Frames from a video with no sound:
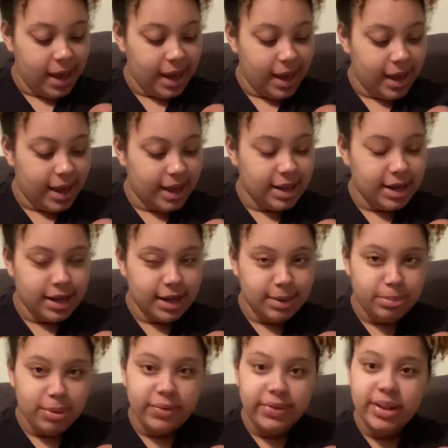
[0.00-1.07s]
and
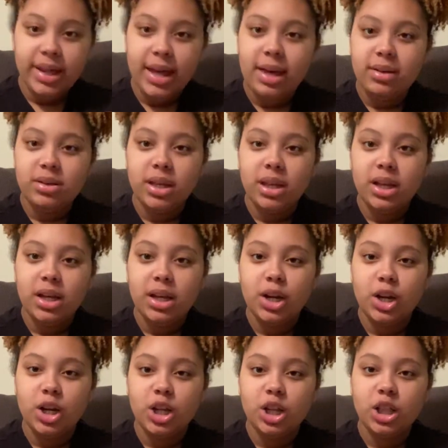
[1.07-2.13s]
perfectly healthy.
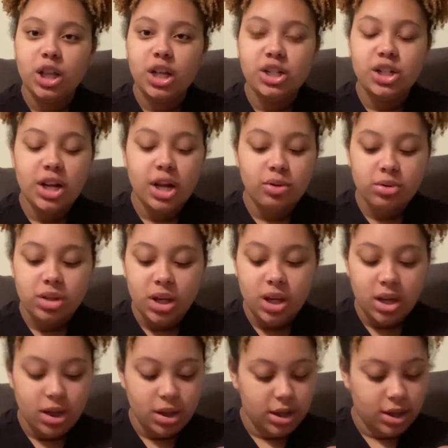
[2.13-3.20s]
Her lungs are
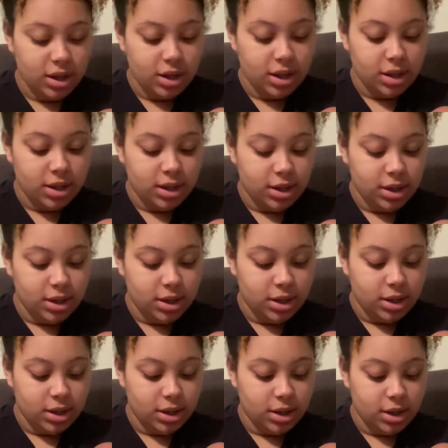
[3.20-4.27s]
healthy.
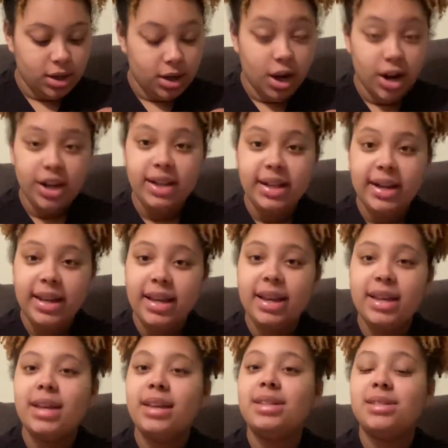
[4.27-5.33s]
Her eating
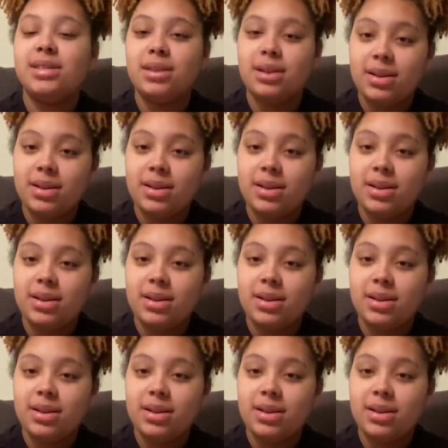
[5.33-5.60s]
is